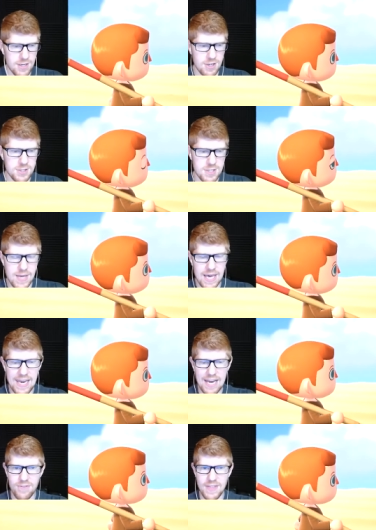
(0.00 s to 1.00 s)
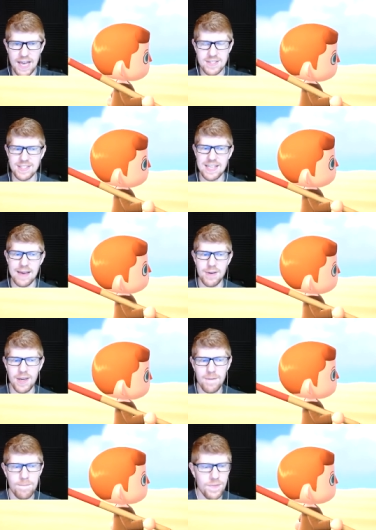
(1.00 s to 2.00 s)
Gots to be on land for that, you
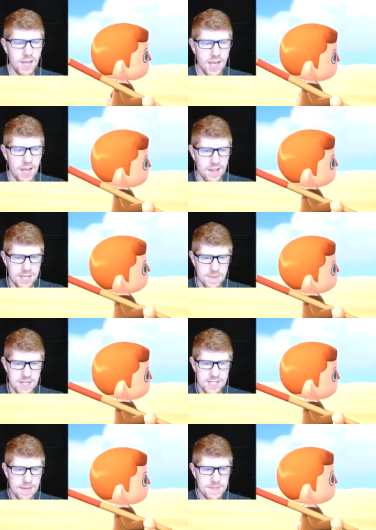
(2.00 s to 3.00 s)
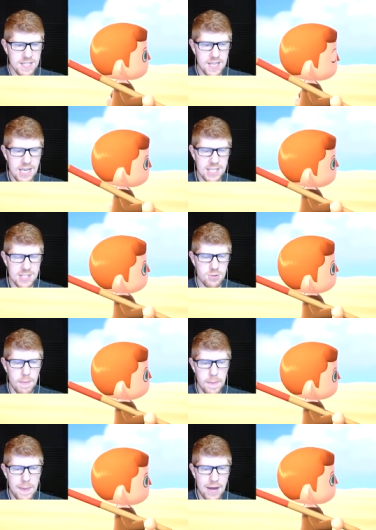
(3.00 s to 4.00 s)
savvy. That means it's up to ye to
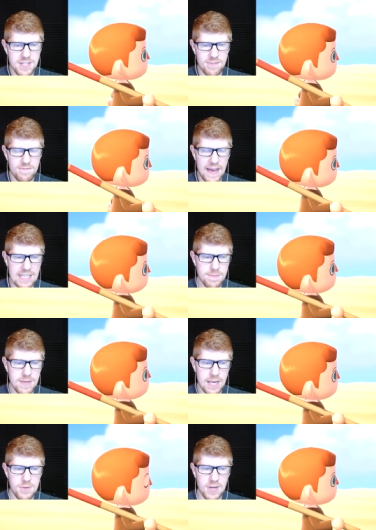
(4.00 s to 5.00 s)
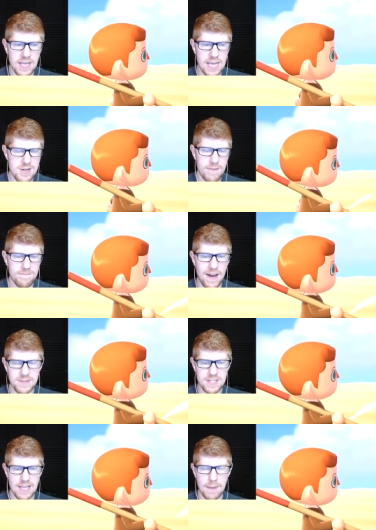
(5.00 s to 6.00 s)
swim about and find me communicator. I'm
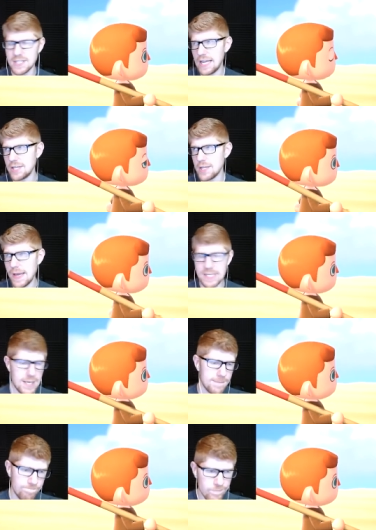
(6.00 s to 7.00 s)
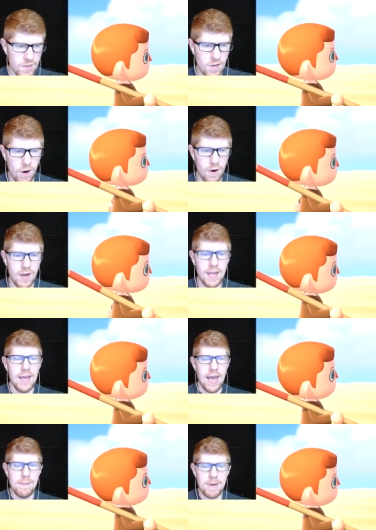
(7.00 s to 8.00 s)
found to Campton matey. Oh,
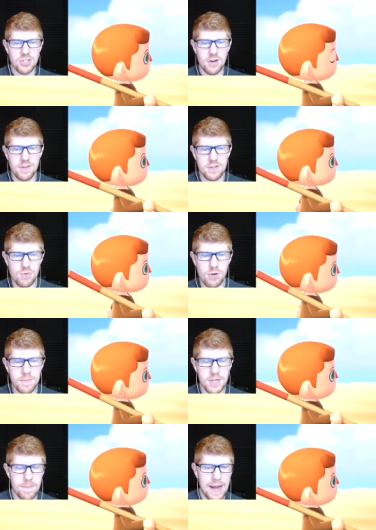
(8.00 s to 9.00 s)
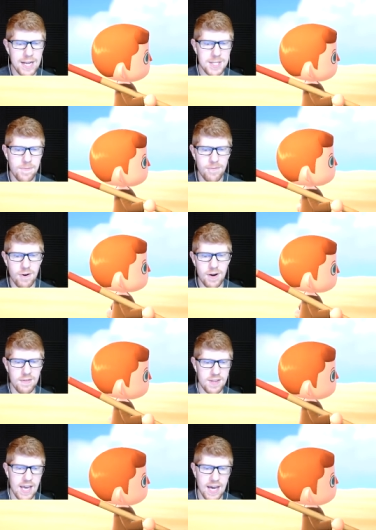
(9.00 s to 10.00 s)
and make sure there's room in your pockets before
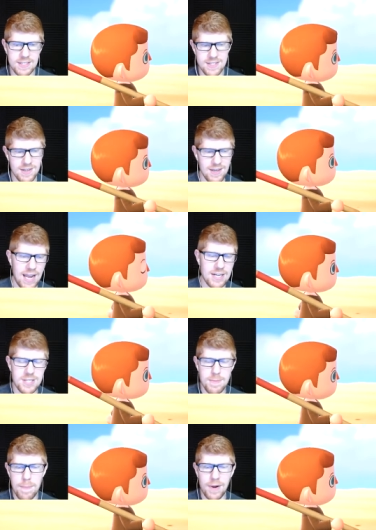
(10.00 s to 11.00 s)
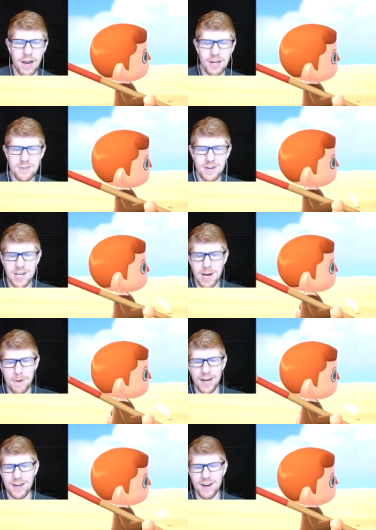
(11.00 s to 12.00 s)
you hunt, else ye be blundering your
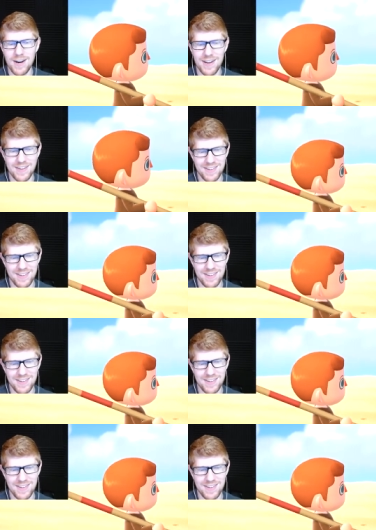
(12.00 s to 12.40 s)
plunder.